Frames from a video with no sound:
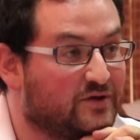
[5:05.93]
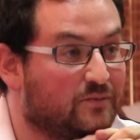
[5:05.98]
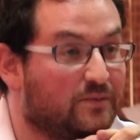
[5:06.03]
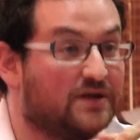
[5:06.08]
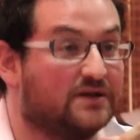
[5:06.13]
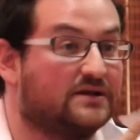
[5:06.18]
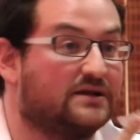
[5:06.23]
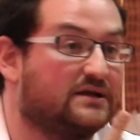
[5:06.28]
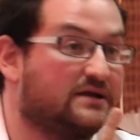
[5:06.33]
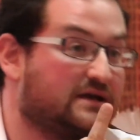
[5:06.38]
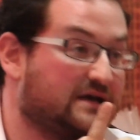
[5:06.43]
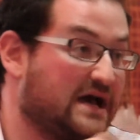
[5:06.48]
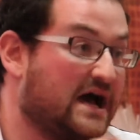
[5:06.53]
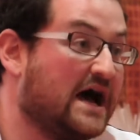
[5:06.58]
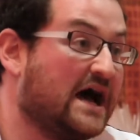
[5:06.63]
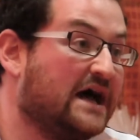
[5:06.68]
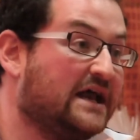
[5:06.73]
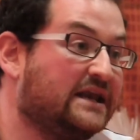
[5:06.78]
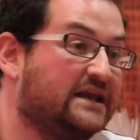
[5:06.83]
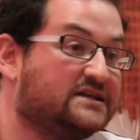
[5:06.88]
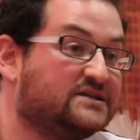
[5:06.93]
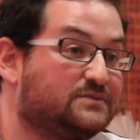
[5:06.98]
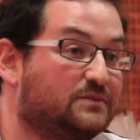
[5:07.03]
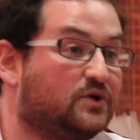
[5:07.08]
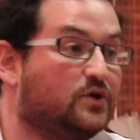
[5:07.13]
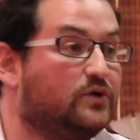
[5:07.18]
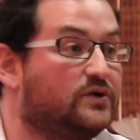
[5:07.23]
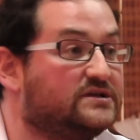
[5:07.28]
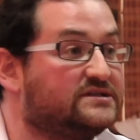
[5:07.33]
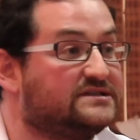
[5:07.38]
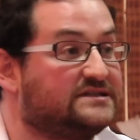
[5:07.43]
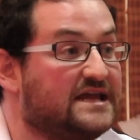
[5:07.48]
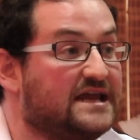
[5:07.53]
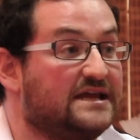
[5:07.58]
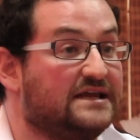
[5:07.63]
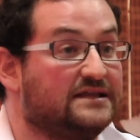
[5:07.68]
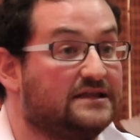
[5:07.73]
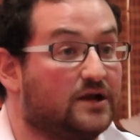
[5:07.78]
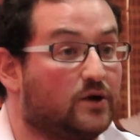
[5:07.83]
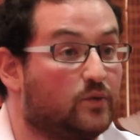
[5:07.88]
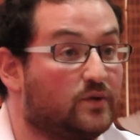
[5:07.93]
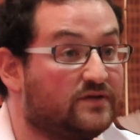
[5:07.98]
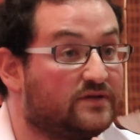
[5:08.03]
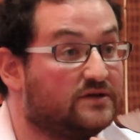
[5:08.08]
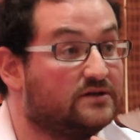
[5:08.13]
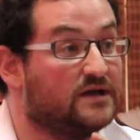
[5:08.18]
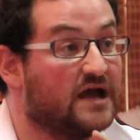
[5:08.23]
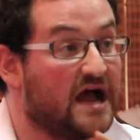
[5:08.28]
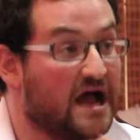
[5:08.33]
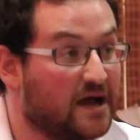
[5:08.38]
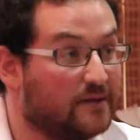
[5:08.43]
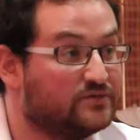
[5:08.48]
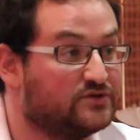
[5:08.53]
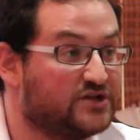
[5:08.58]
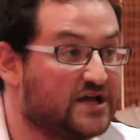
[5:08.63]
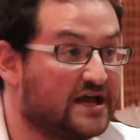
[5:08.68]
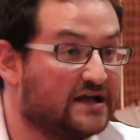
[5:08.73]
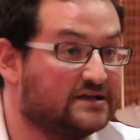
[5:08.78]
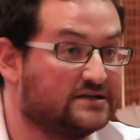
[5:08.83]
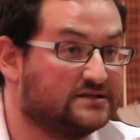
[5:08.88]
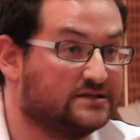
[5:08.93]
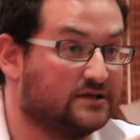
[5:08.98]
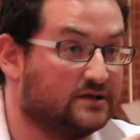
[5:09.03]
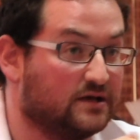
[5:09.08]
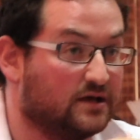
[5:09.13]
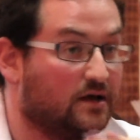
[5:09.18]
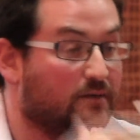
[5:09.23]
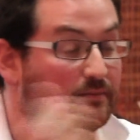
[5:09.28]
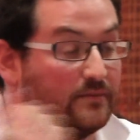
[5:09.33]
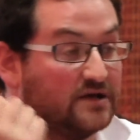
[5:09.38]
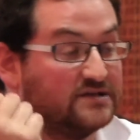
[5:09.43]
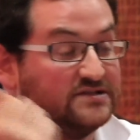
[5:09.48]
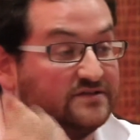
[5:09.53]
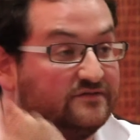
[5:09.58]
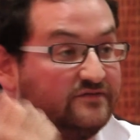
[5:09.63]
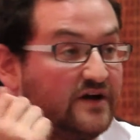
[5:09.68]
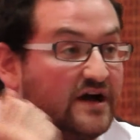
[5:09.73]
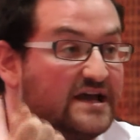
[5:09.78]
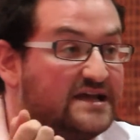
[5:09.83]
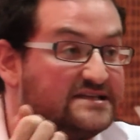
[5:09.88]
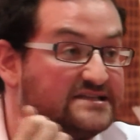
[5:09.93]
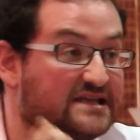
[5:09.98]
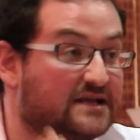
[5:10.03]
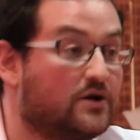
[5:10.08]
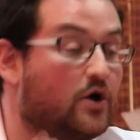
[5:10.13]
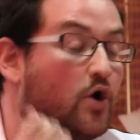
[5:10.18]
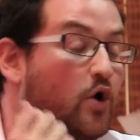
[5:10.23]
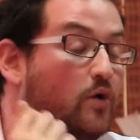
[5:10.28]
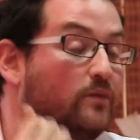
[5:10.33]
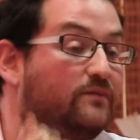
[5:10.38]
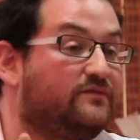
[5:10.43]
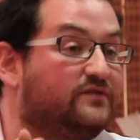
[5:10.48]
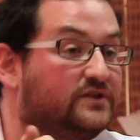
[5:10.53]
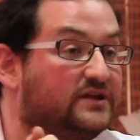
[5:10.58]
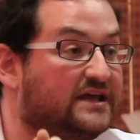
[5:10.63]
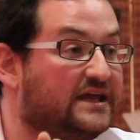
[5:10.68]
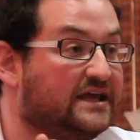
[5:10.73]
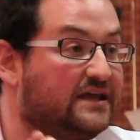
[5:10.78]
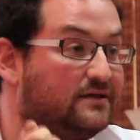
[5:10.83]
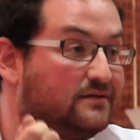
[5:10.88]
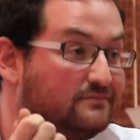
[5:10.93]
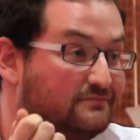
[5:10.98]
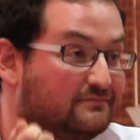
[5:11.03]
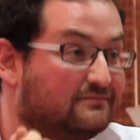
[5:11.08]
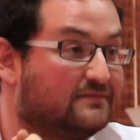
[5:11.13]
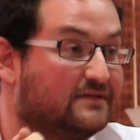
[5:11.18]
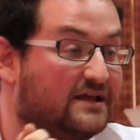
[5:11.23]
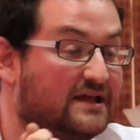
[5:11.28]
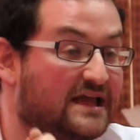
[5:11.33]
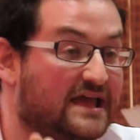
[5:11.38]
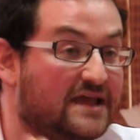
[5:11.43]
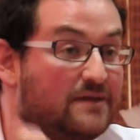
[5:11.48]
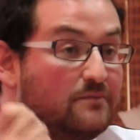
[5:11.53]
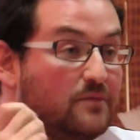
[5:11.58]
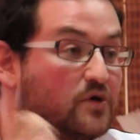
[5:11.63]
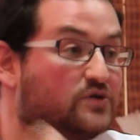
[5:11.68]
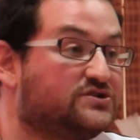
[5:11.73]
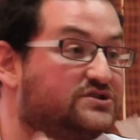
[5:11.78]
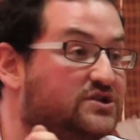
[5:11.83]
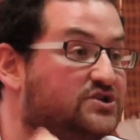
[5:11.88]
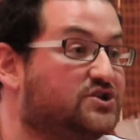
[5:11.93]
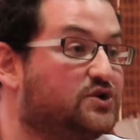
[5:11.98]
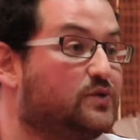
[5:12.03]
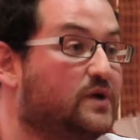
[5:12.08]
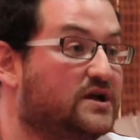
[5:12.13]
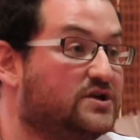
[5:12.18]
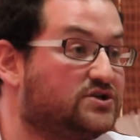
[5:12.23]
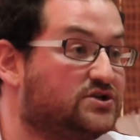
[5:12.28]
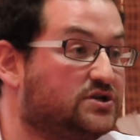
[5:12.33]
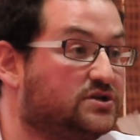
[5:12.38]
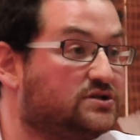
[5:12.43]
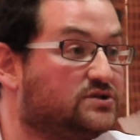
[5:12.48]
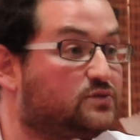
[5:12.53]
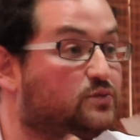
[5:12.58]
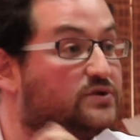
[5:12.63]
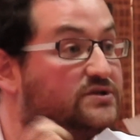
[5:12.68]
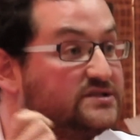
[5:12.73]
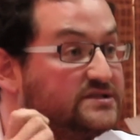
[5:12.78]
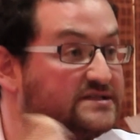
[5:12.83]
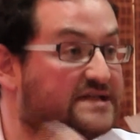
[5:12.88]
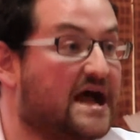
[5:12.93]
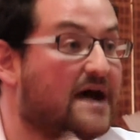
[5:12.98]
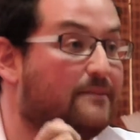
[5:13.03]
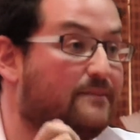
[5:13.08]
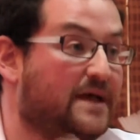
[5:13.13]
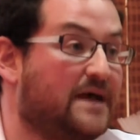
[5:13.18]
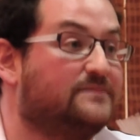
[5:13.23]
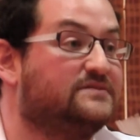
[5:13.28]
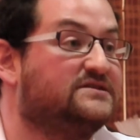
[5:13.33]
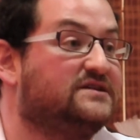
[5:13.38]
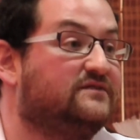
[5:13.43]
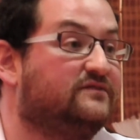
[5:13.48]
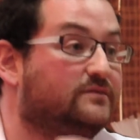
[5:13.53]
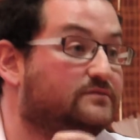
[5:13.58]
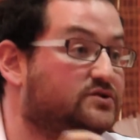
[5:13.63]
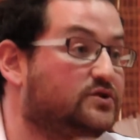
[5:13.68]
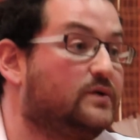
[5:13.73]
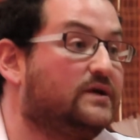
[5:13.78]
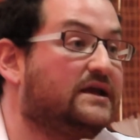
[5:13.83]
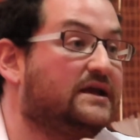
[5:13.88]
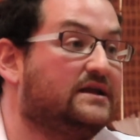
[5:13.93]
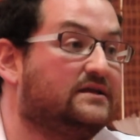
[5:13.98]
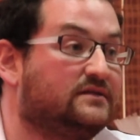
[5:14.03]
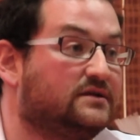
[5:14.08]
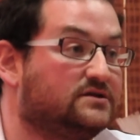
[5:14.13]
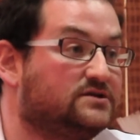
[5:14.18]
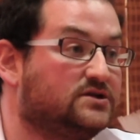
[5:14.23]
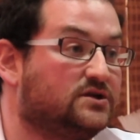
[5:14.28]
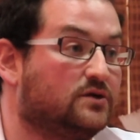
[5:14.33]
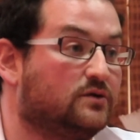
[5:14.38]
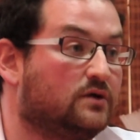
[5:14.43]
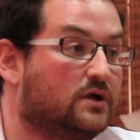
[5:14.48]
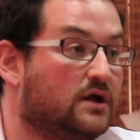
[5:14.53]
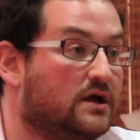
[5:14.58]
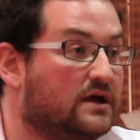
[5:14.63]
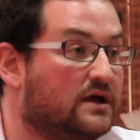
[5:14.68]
But Khan, his Mahout, is standing there with an object, a device that hopefully, in most situations, would stop Pepsi from doing anything to you.